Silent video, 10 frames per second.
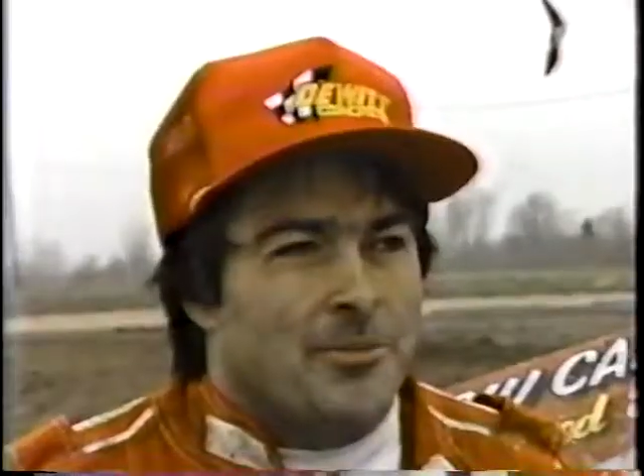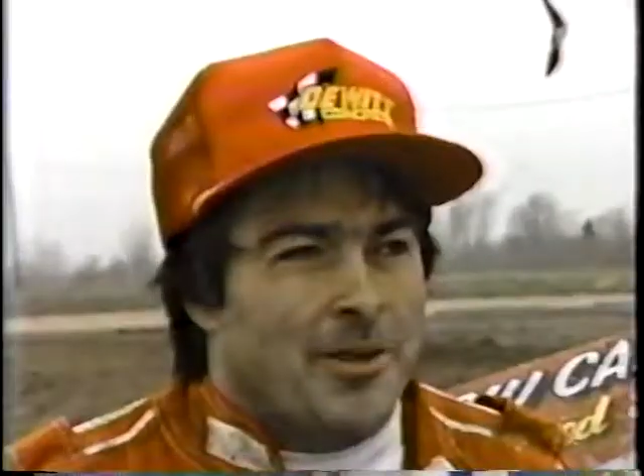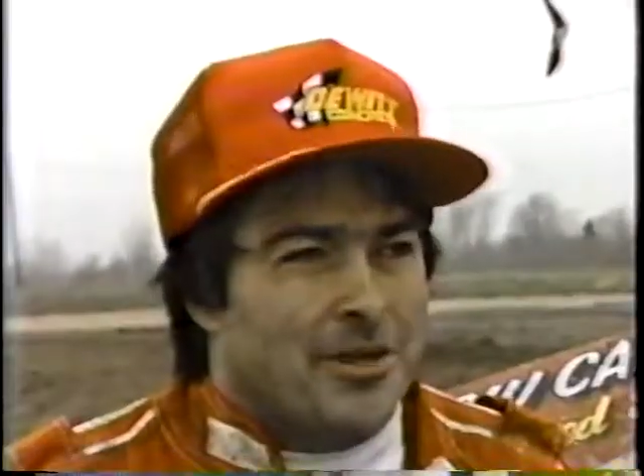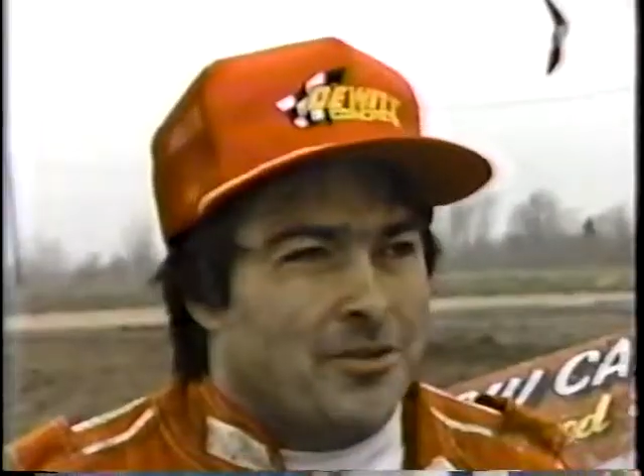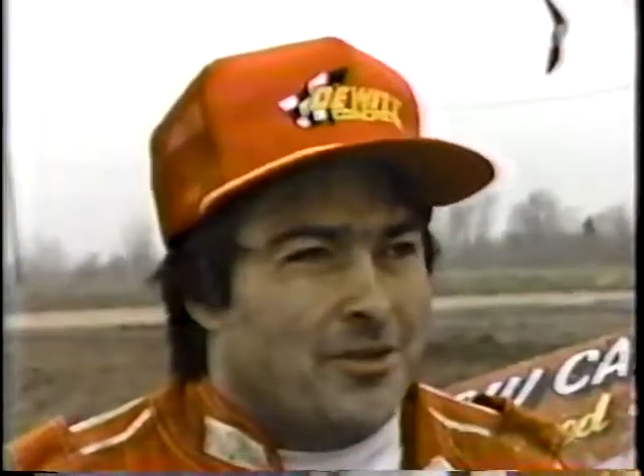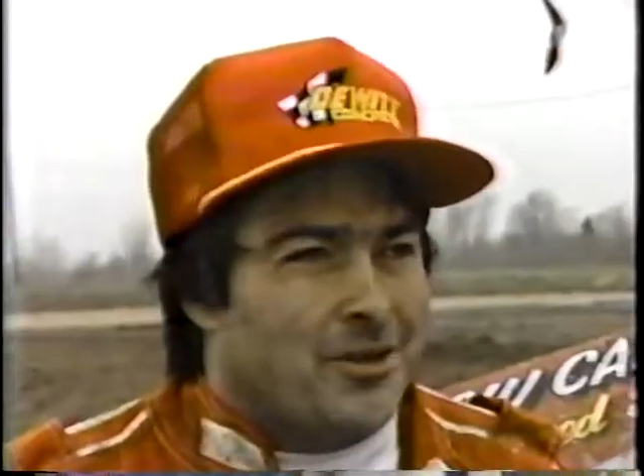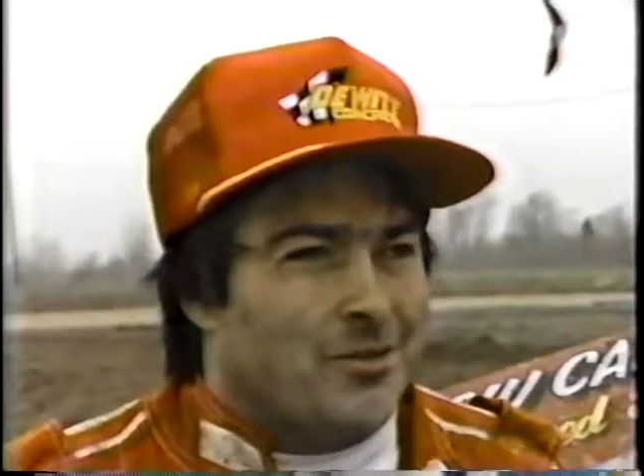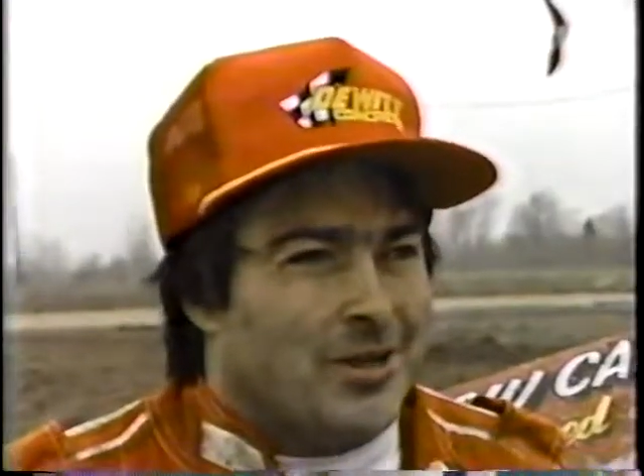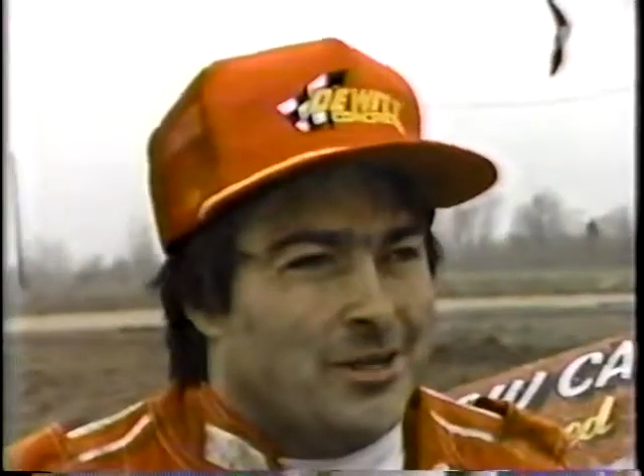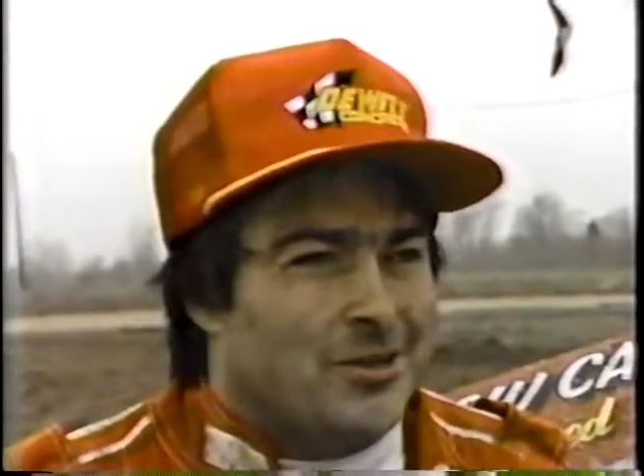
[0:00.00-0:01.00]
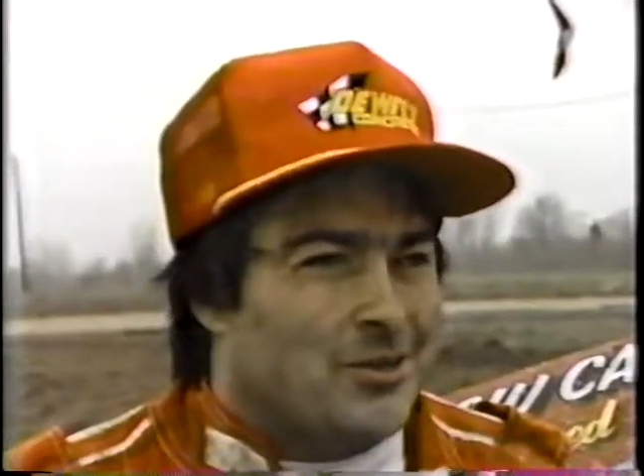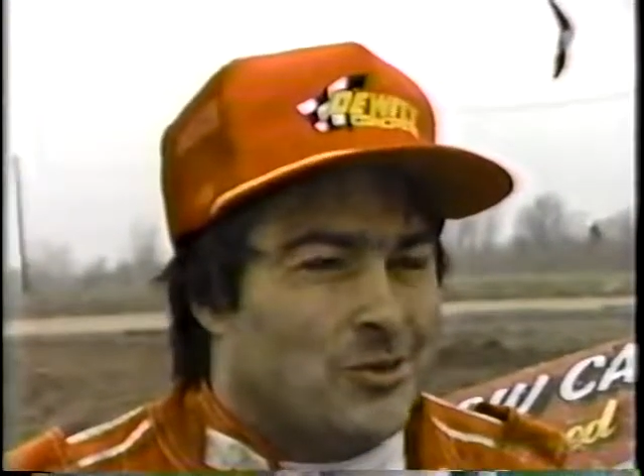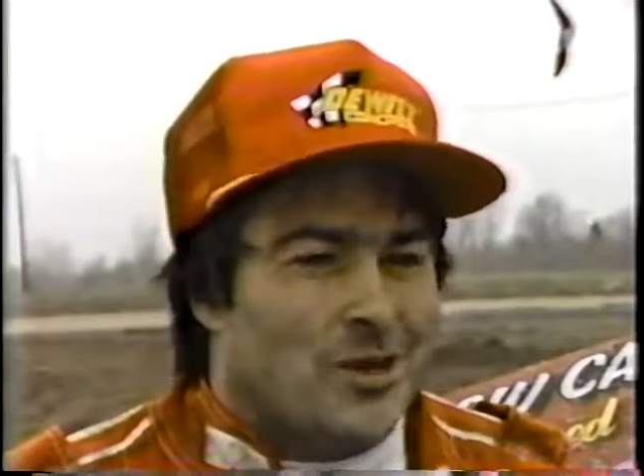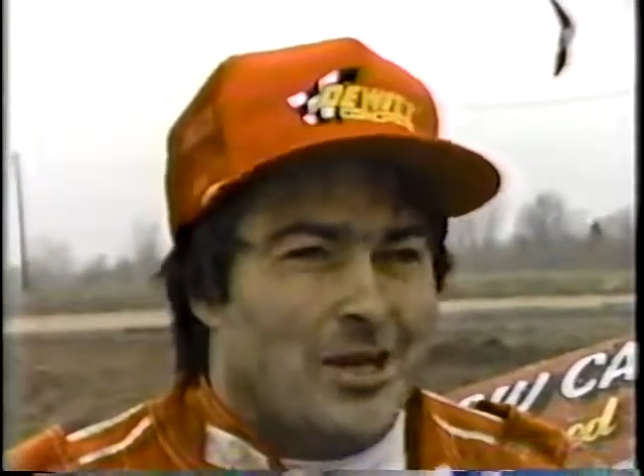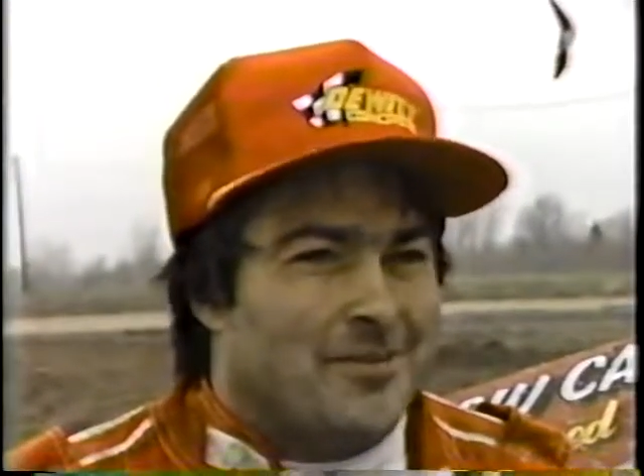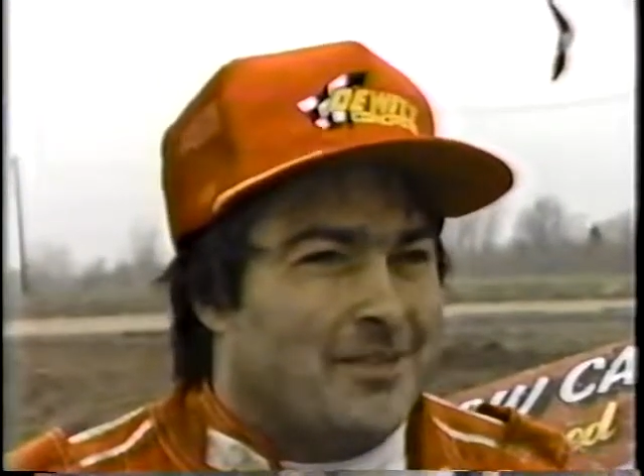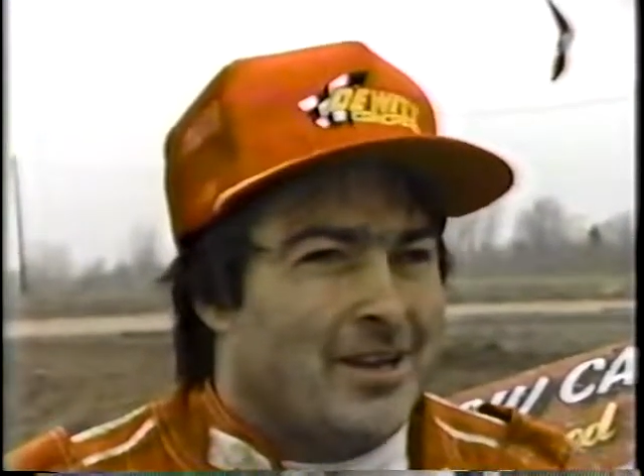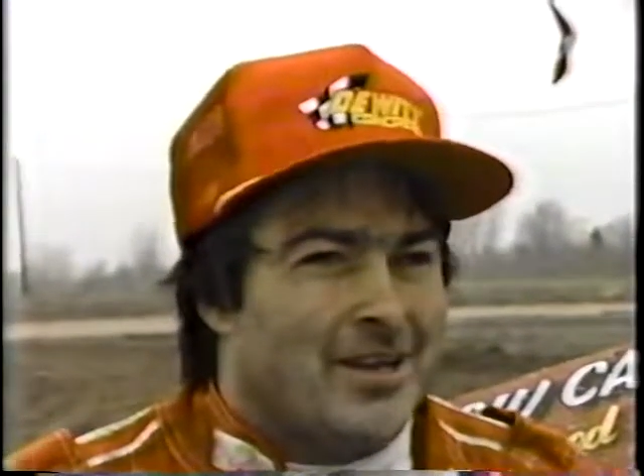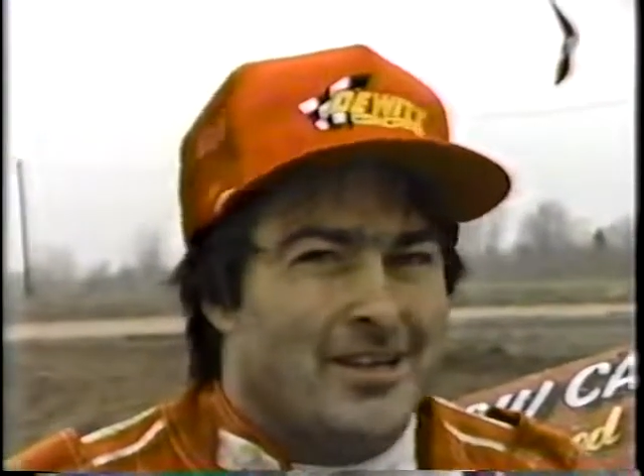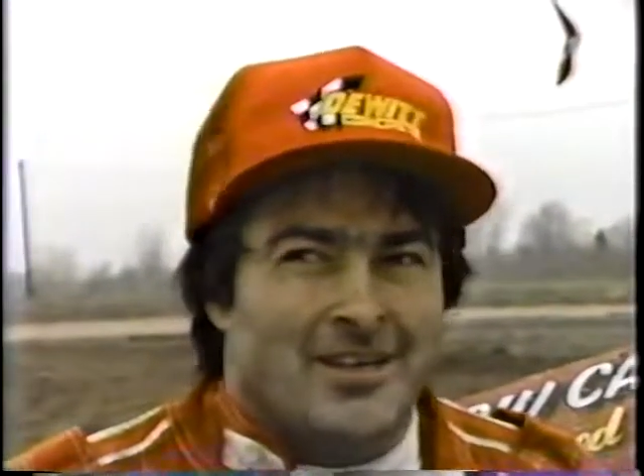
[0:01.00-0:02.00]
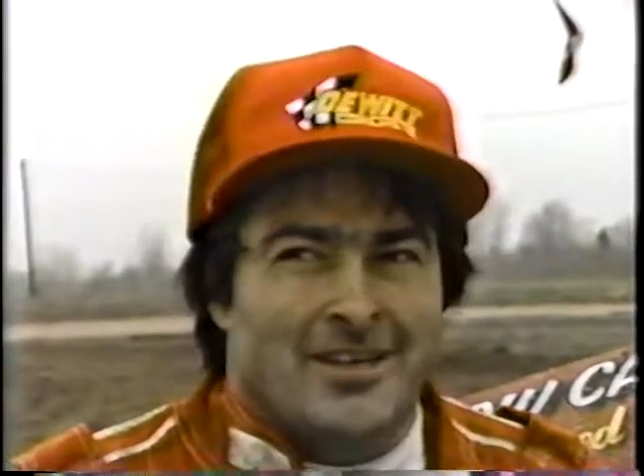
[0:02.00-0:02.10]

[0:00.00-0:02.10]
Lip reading: of my career when I couldn't qualify,